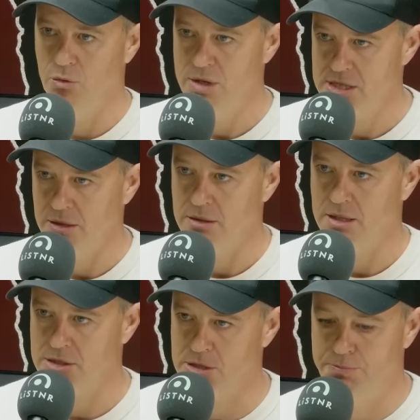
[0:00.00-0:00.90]
Or is it
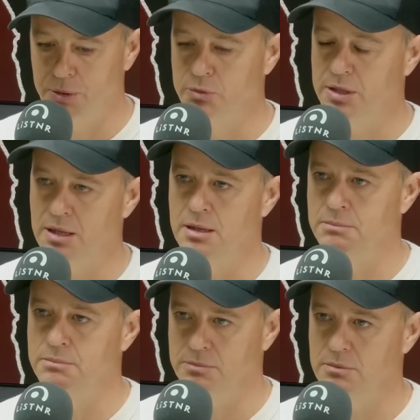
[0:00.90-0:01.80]
they're just building
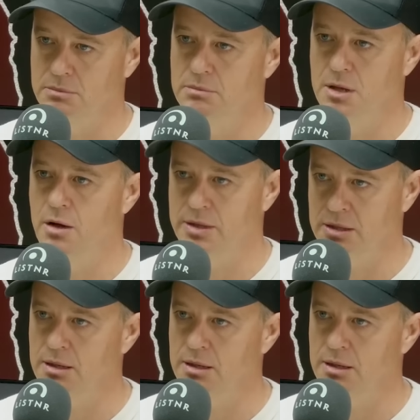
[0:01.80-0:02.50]
him knowing